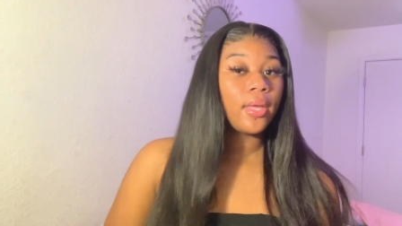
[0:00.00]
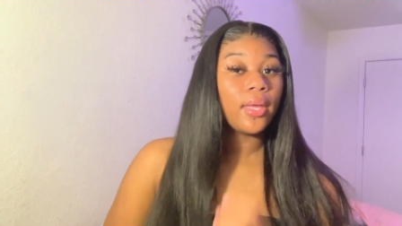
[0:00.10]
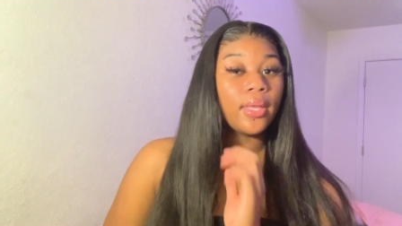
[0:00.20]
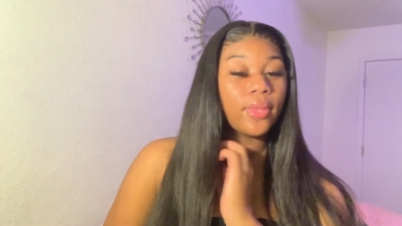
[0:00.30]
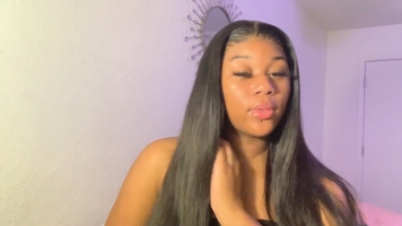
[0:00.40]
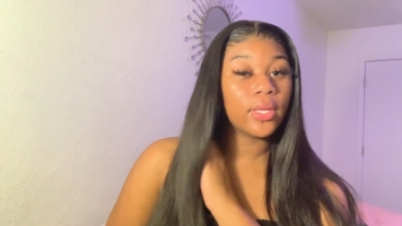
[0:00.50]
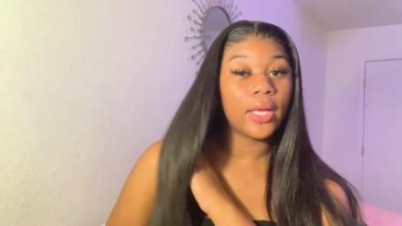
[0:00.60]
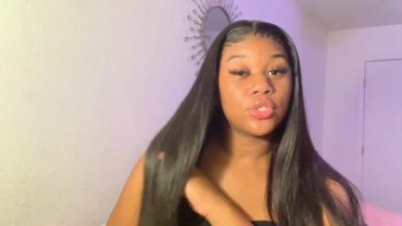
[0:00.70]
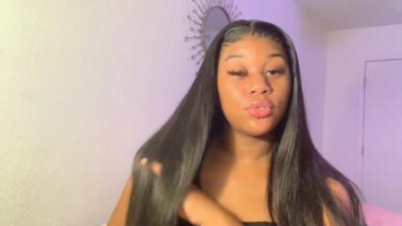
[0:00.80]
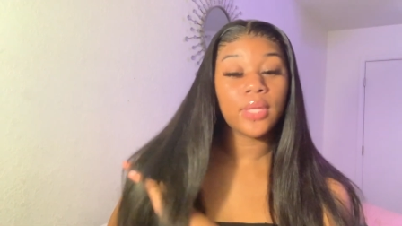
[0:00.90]
And then we
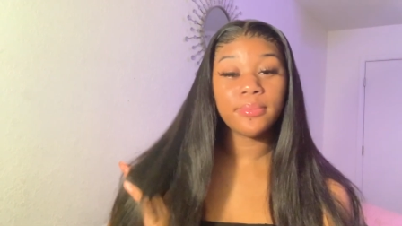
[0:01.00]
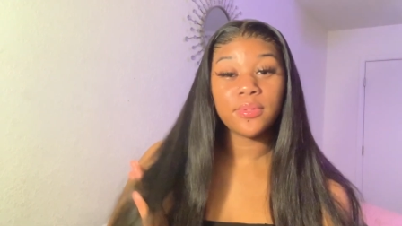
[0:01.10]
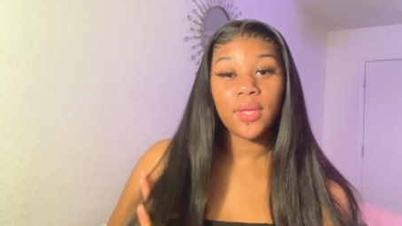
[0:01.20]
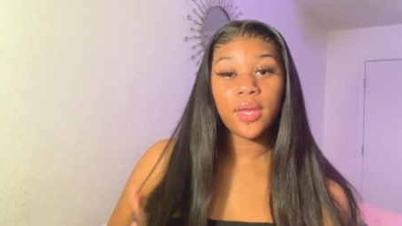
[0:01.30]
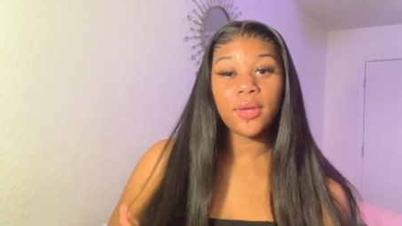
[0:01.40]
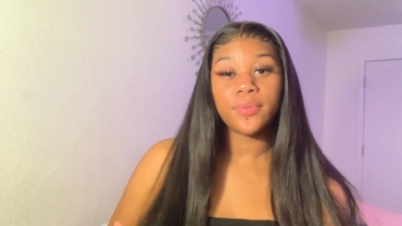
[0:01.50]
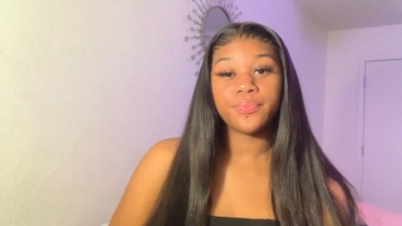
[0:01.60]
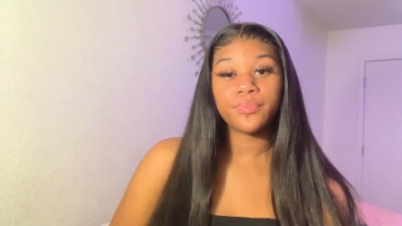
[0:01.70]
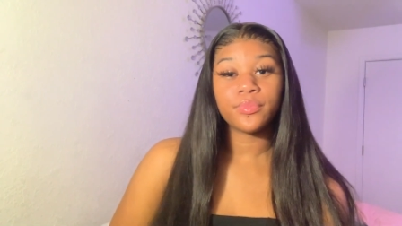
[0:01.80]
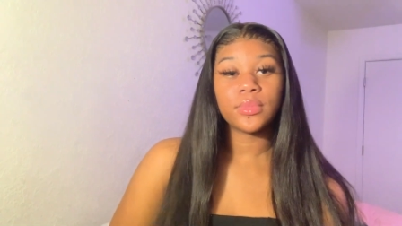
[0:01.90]
got two types of hair.
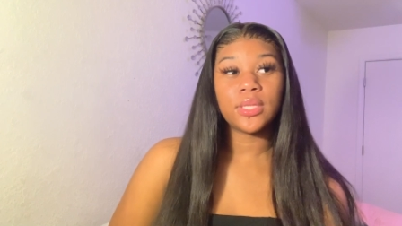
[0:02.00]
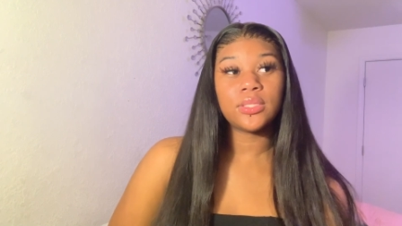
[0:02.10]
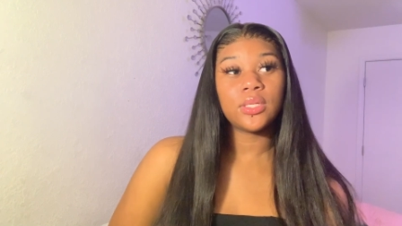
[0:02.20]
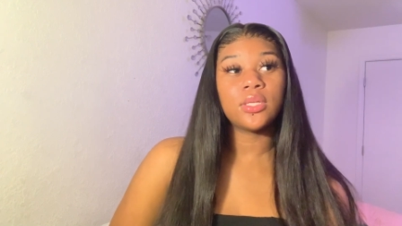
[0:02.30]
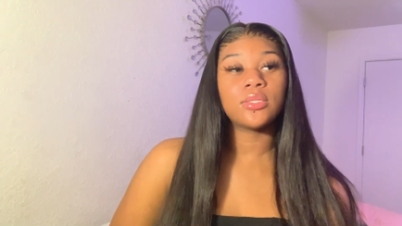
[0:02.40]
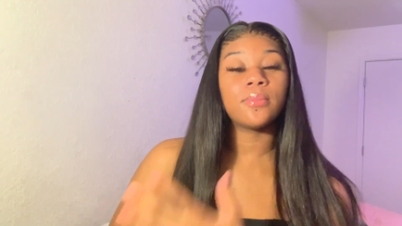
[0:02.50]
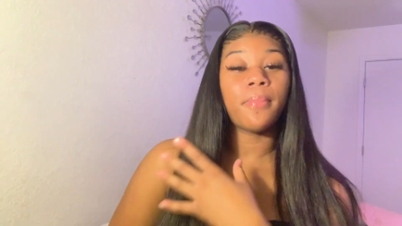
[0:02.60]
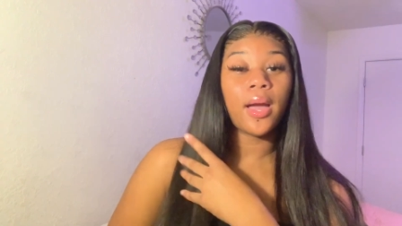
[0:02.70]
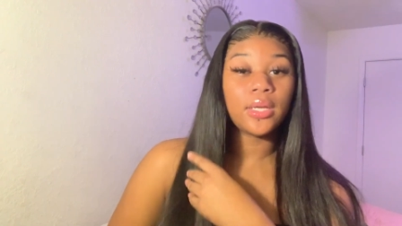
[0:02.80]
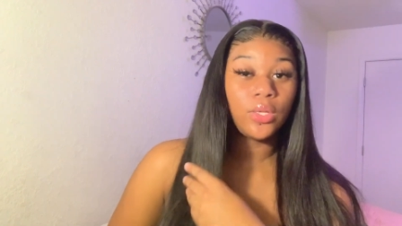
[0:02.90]
This is
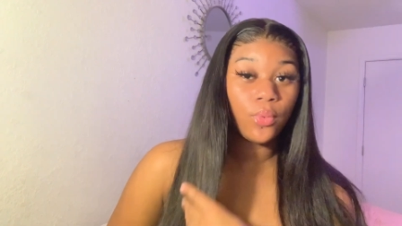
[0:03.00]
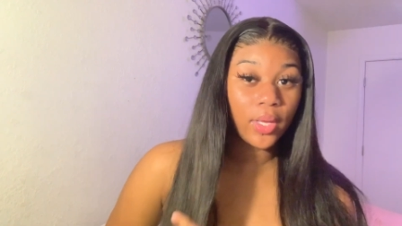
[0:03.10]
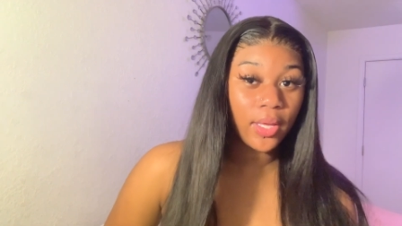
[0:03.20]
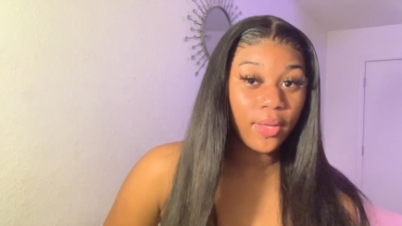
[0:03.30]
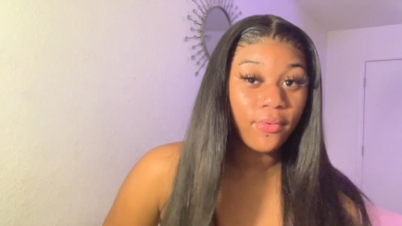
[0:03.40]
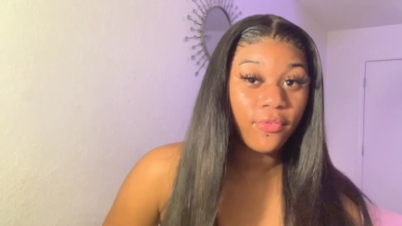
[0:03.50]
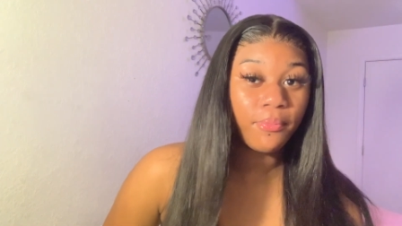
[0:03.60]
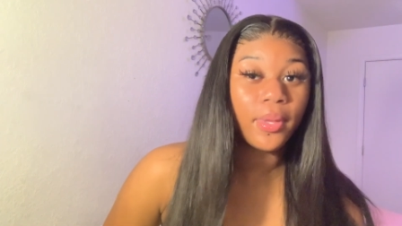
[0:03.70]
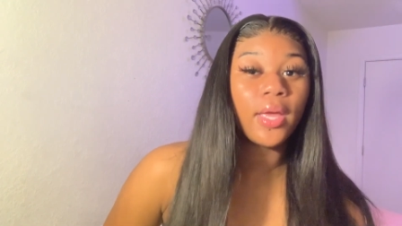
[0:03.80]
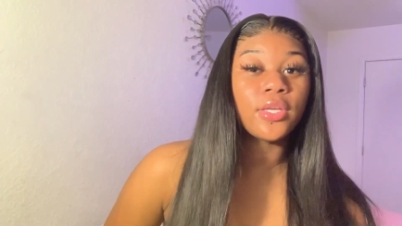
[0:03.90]
Body Wave
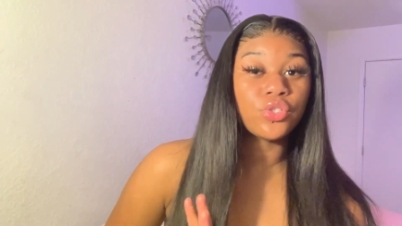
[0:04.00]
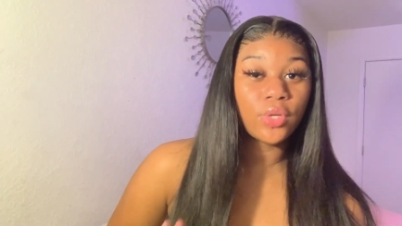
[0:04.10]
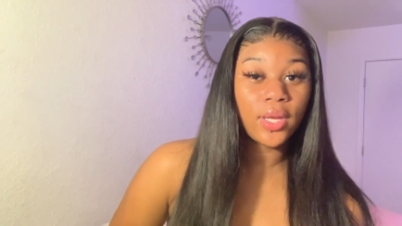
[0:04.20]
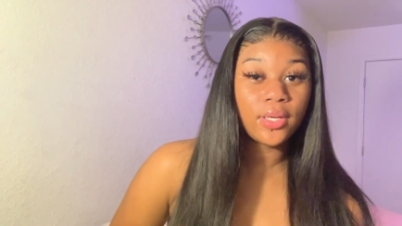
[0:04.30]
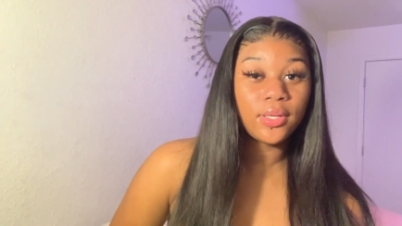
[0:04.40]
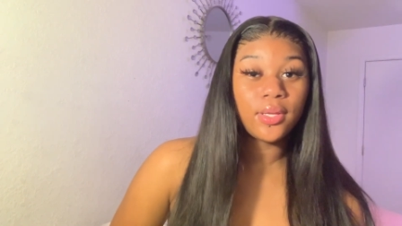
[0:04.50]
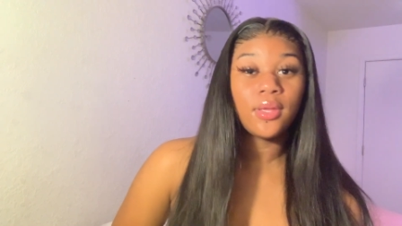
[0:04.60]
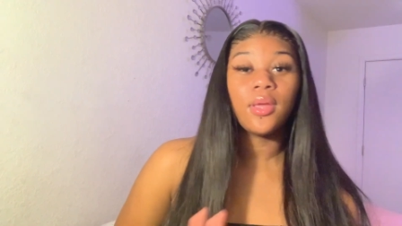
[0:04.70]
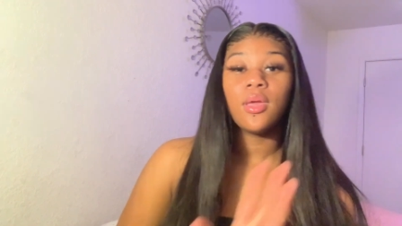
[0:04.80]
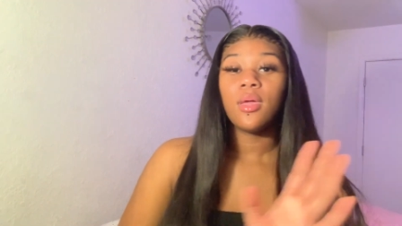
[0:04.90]
but I Straightened It.
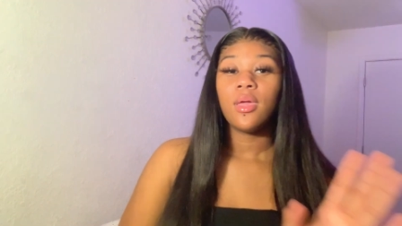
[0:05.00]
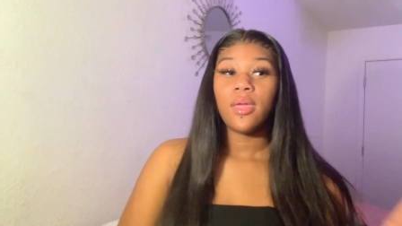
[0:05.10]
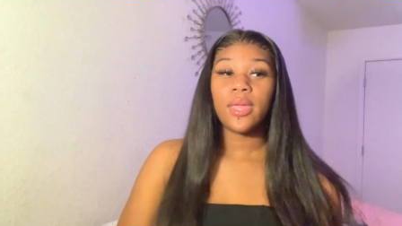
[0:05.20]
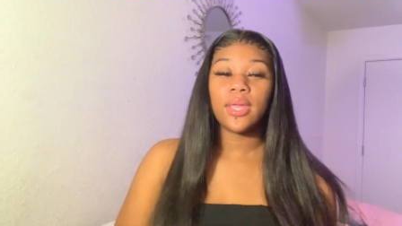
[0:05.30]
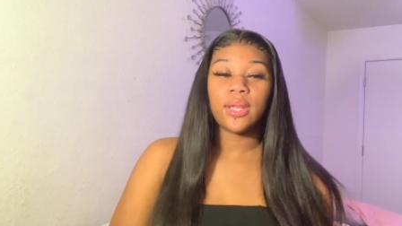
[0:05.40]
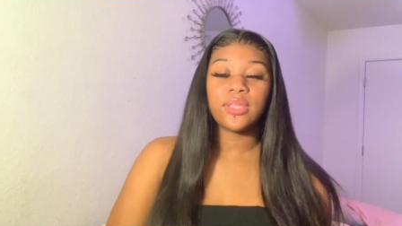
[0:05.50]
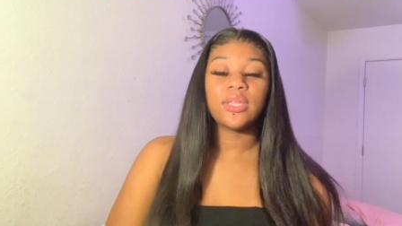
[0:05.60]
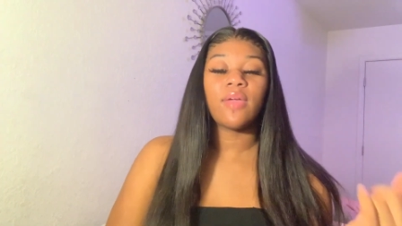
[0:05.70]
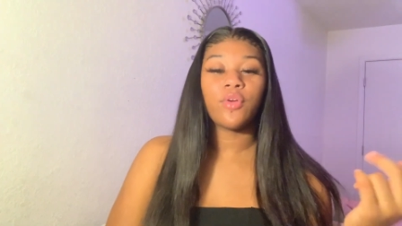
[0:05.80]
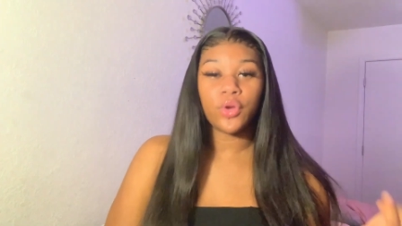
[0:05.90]
And I think
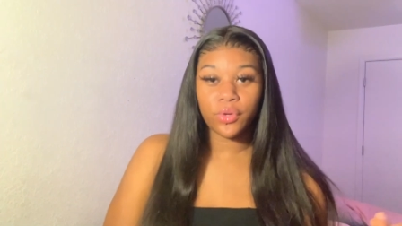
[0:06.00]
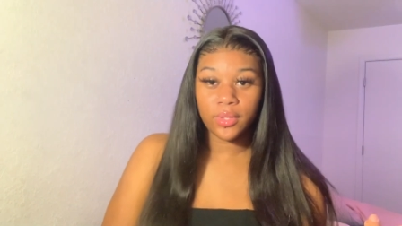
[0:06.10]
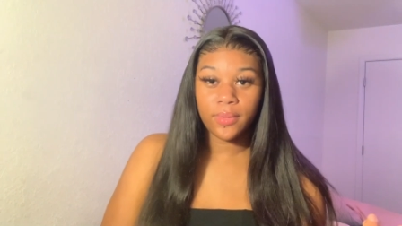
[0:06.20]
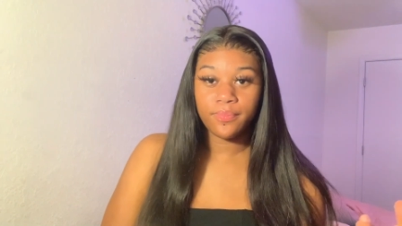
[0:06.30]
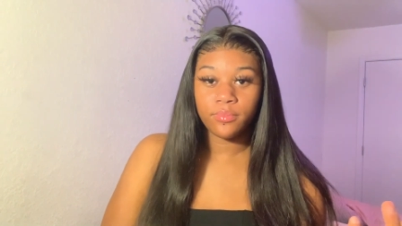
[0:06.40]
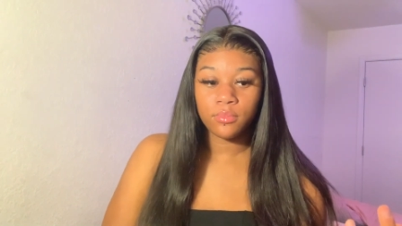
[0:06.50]
they have curly.